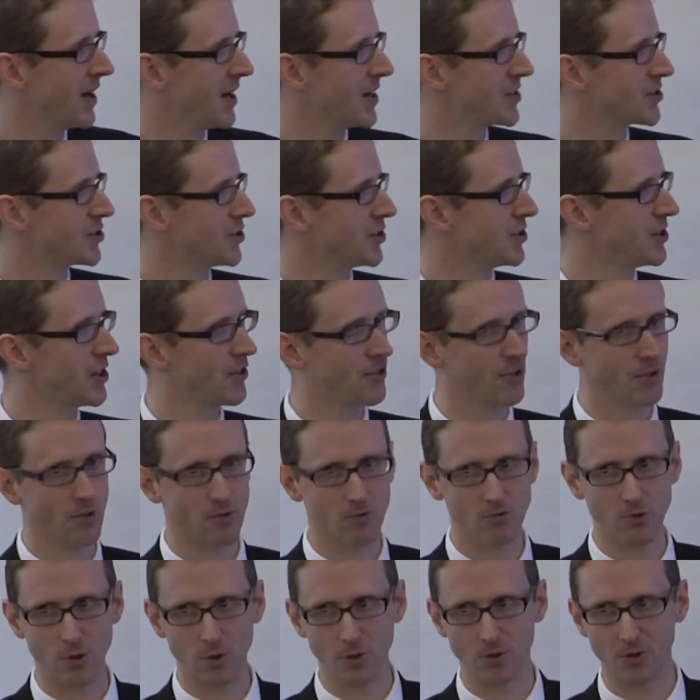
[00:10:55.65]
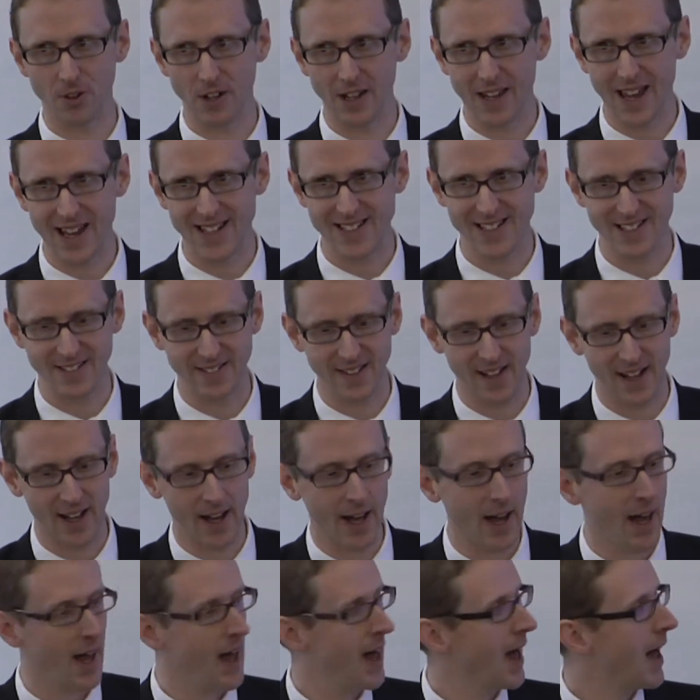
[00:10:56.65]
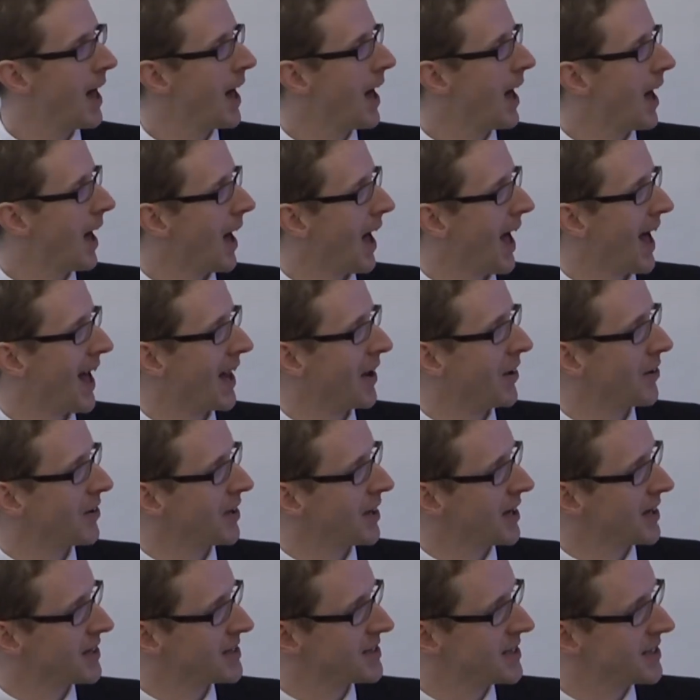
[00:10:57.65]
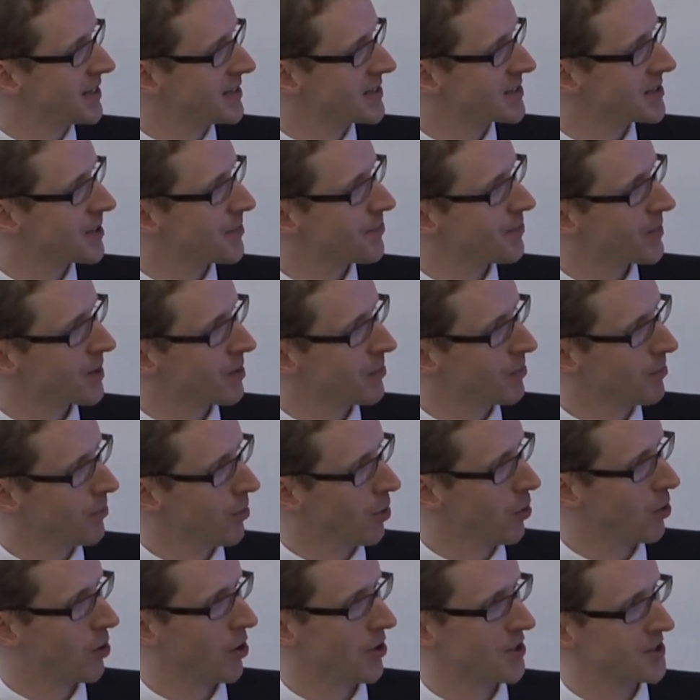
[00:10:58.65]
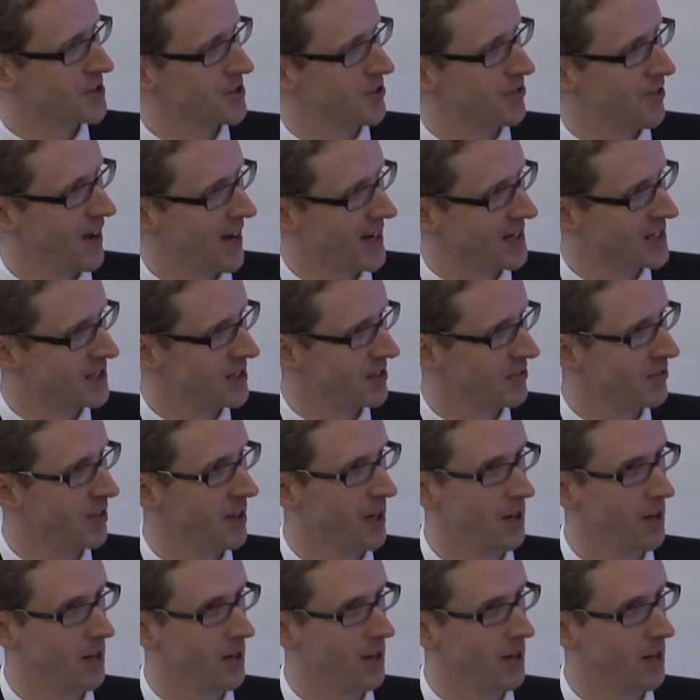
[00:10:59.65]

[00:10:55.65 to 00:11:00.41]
It's a different route for getting there, and it is more cost effective